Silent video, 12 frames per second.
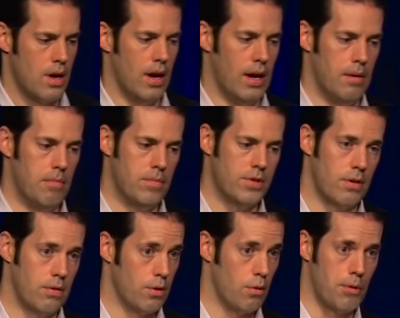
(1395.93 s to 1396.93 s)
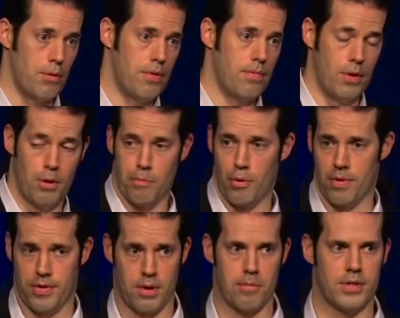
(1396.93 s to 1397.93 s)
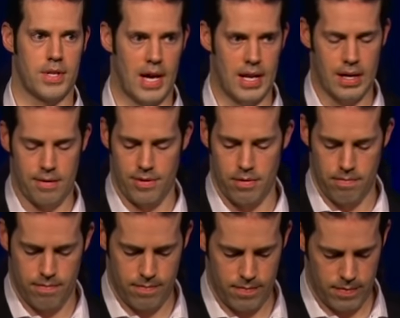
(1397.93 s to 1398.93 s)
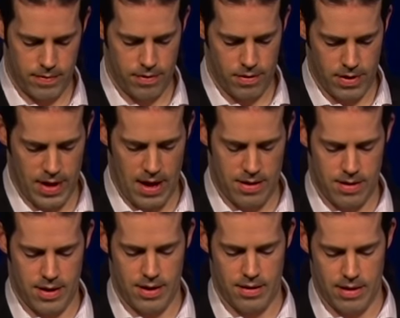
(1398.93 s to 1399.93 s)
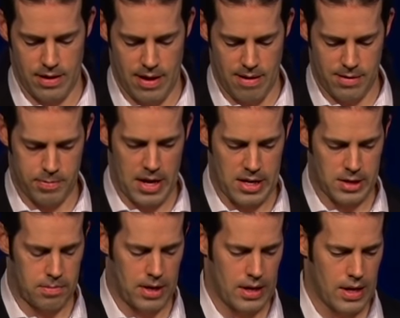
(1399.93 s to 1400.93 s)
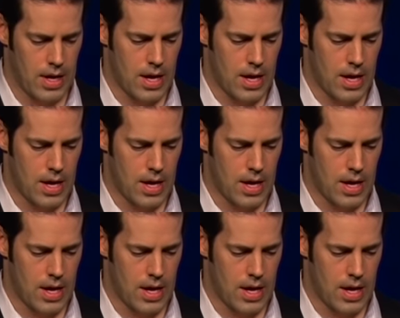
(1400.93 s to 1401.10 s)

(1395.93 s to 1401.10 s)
Um, so no more, no more thermal scanning if, you, if you're in that, uh, in that space. But